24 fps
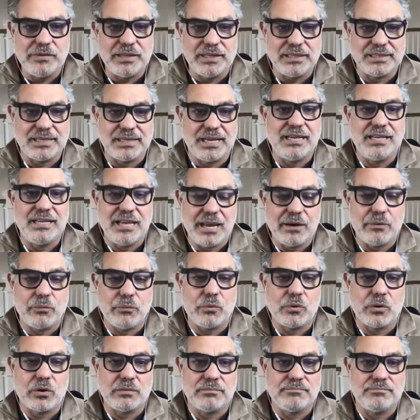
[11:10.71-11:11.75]
to make movies,
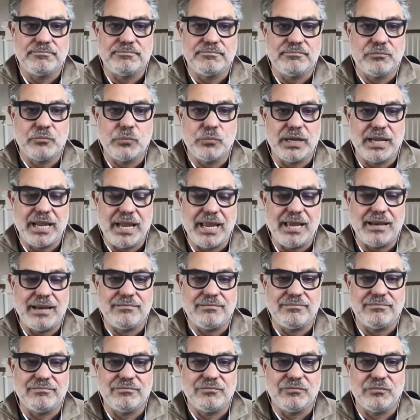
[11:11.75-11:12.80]
and yet we
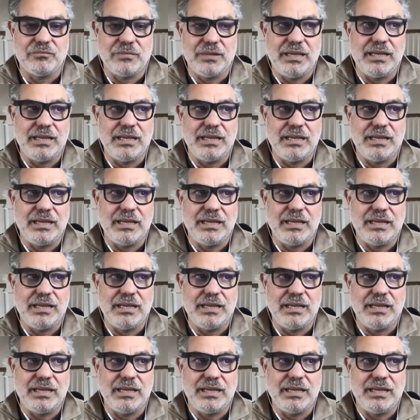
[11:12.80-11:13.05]
can't